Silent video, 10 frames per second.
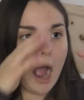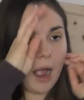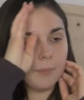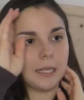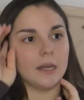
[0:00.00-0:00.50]

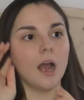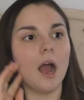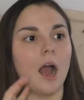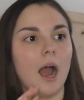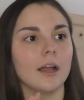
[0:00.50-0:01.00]
I mean,
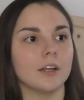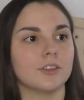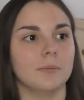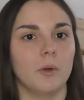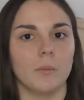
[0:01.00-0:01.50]
I got
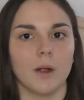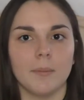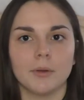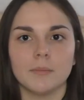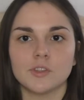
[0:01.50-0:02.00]
to the point where
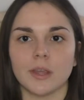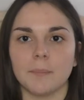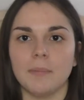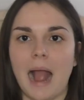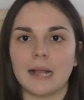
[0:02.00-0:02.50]
I pretty much
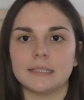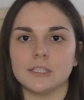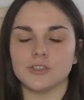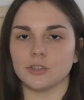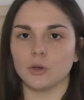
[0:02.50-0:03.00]
like backed
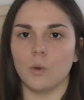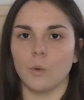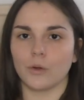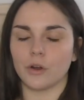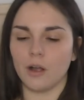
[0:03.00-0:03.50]
into the
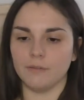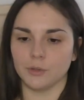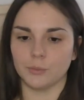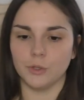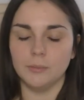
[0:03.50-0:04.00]
corner of
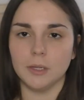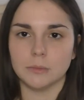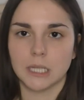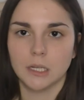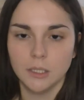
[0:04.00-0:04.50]
the room and
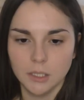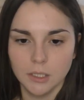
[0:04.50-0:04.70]
was like,